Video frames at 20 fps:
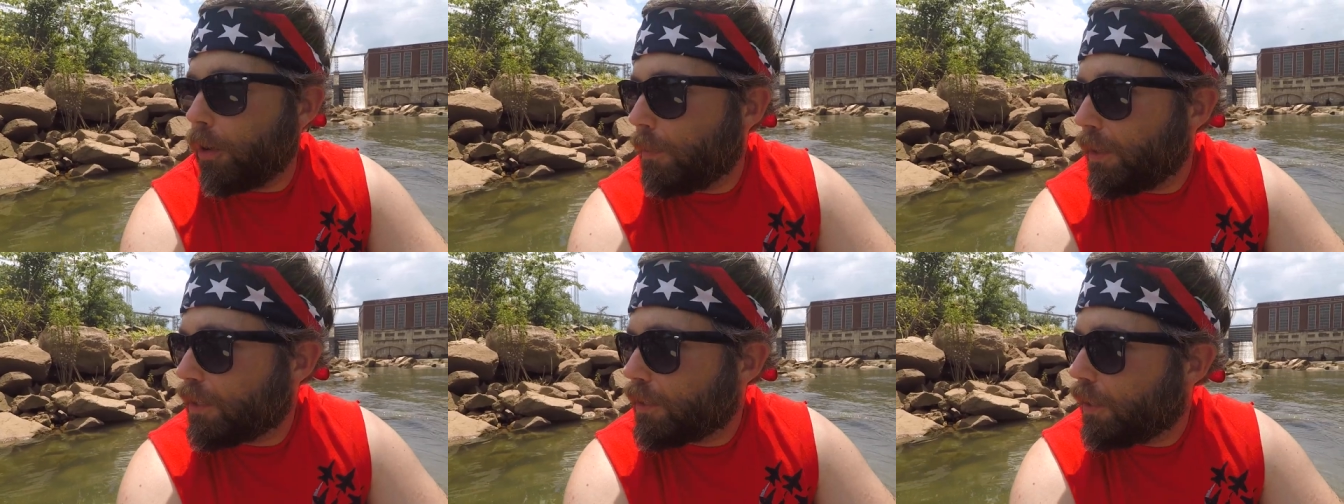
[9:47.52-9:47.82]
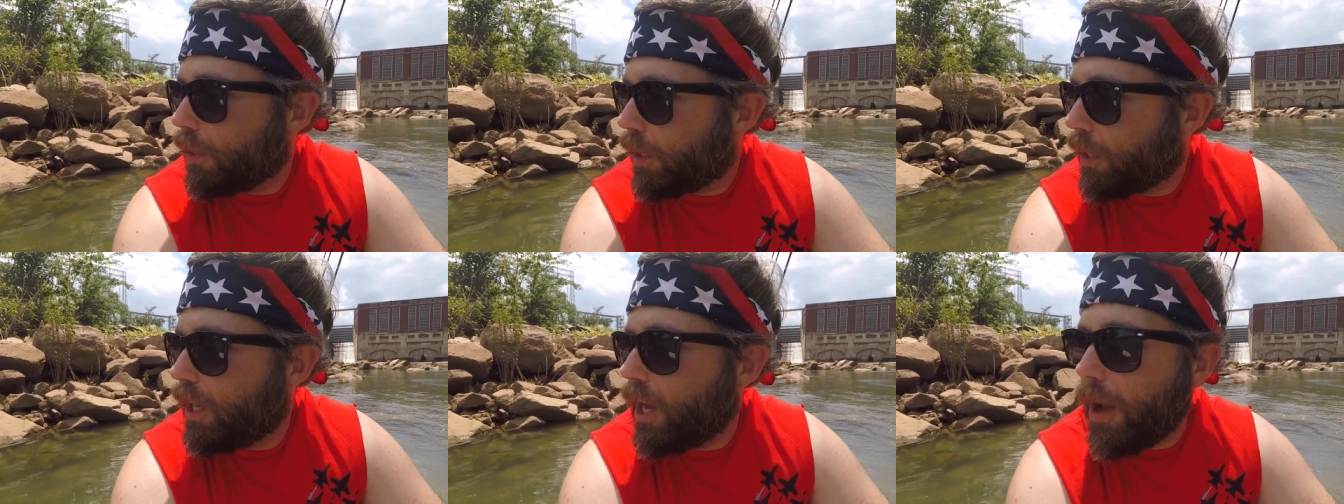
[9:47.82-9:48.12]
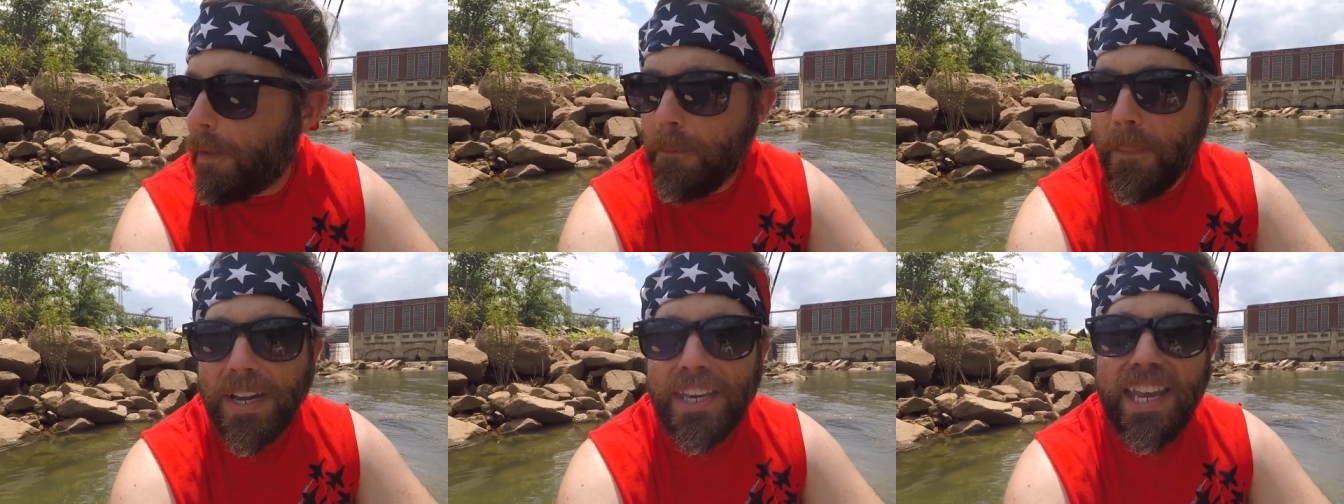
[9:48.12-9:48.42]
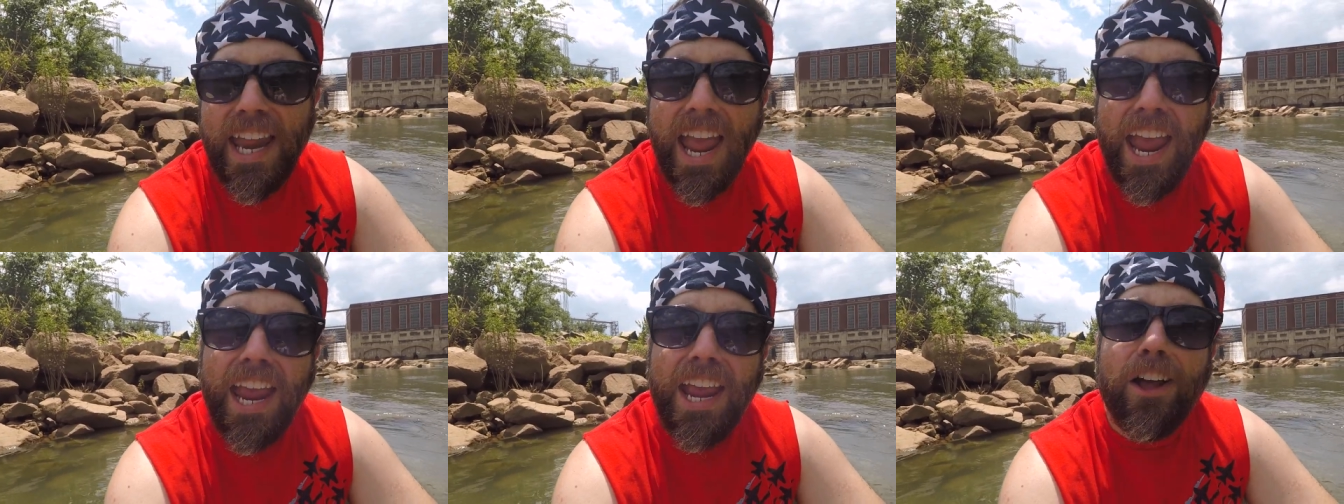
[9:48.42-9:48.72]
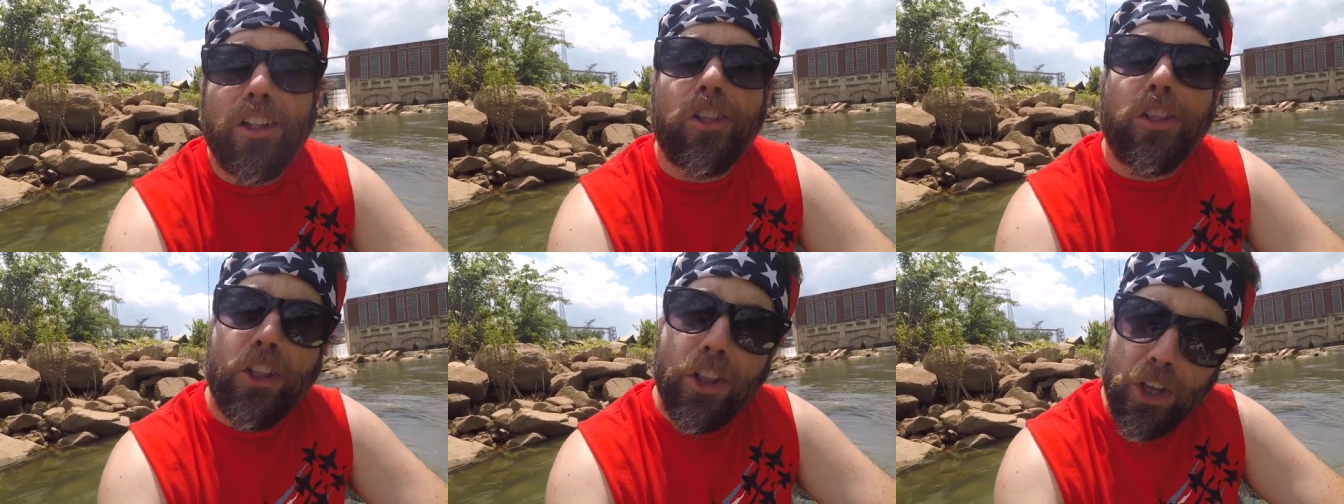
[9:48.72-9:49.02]
that's going to cut my day
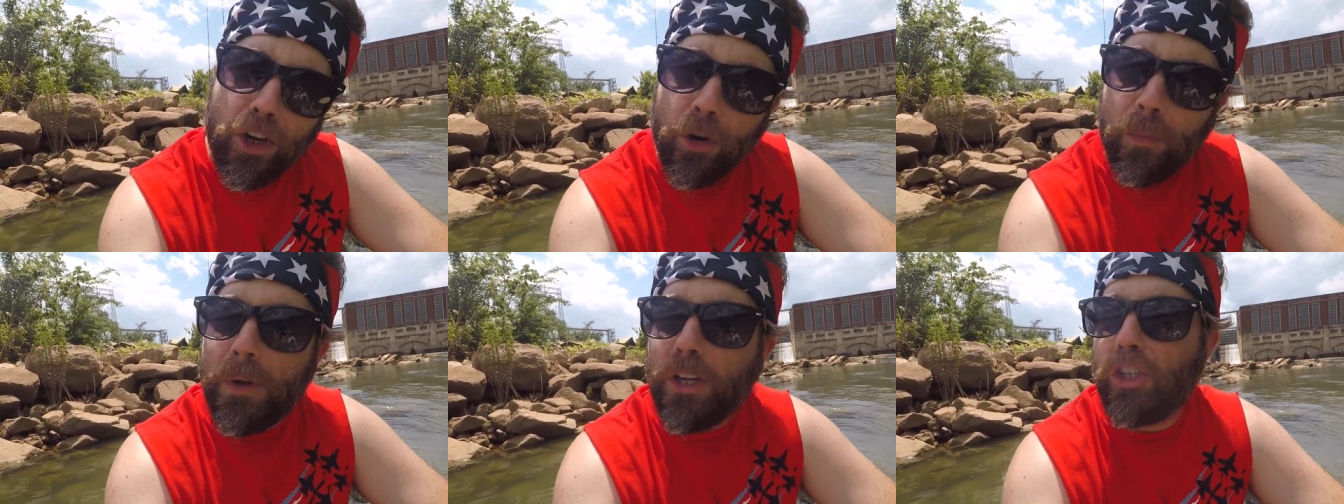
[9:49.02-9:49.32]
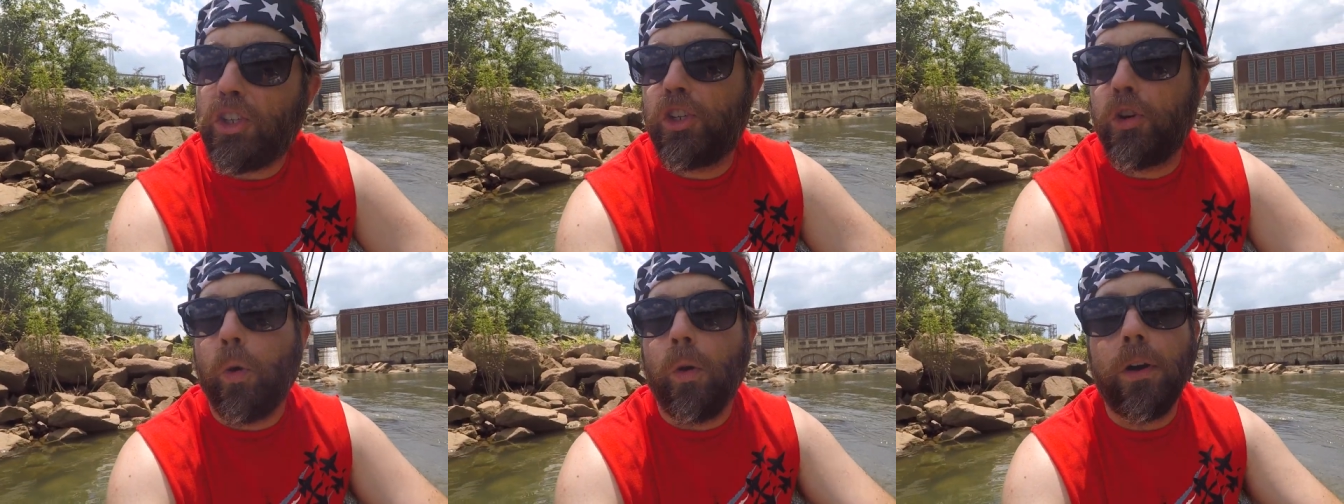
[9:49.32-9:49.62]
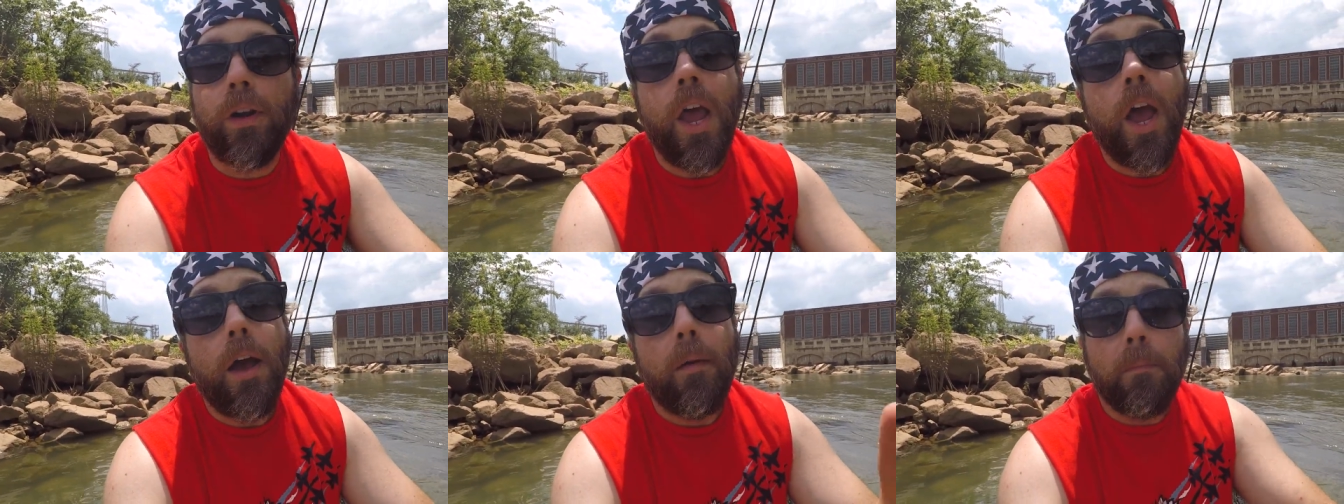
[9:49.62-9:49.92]
a little bit short,